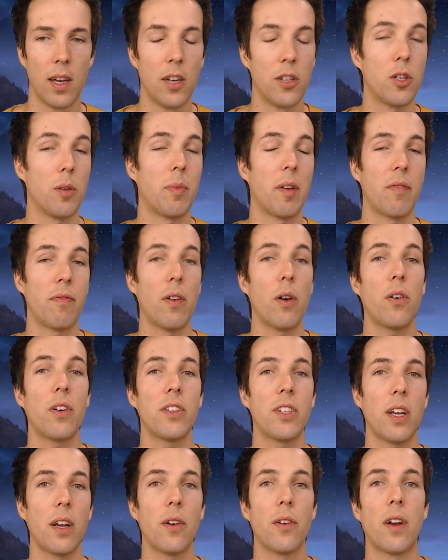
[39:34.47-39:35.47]
So by
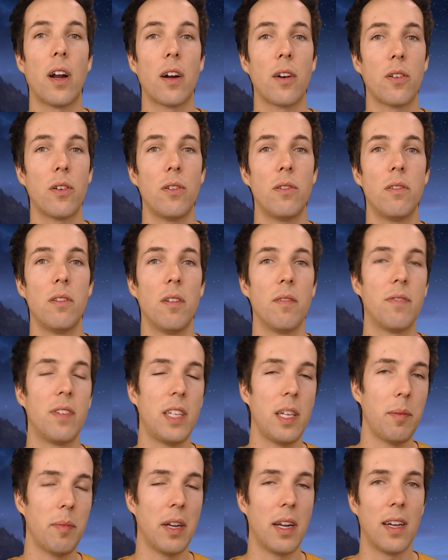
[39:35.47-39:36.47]
focusing on our goal of
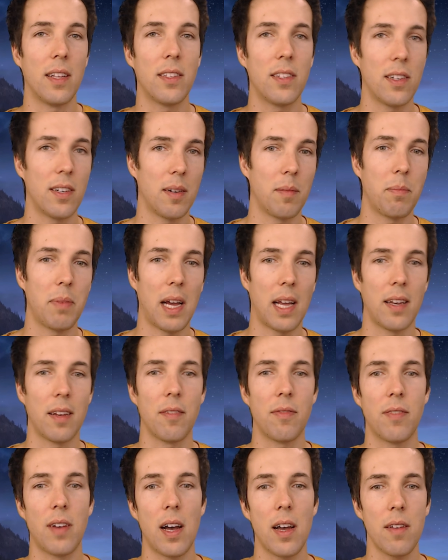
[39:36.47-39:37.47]
Demon Hunter and Panda
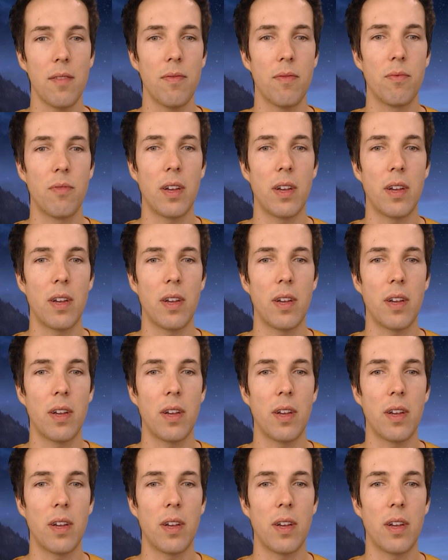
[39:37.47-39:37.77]
5,